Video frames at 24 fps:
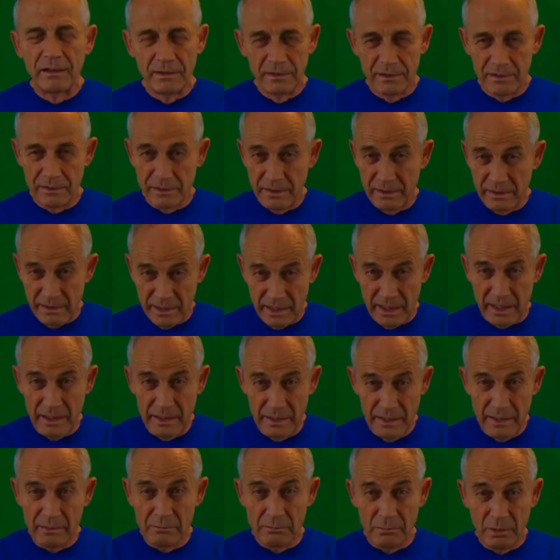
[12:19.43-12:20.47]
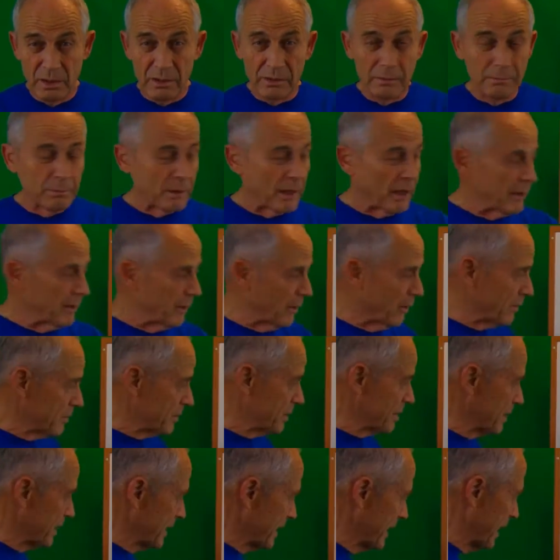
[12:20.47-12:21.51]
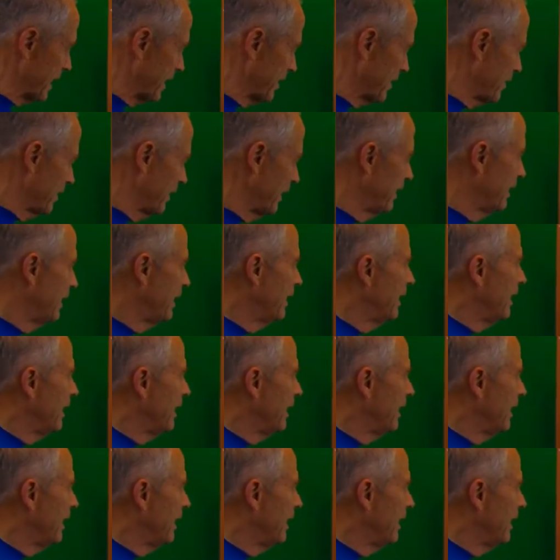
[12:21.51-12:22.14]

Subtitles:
Doesn't it tell you to multiply those together?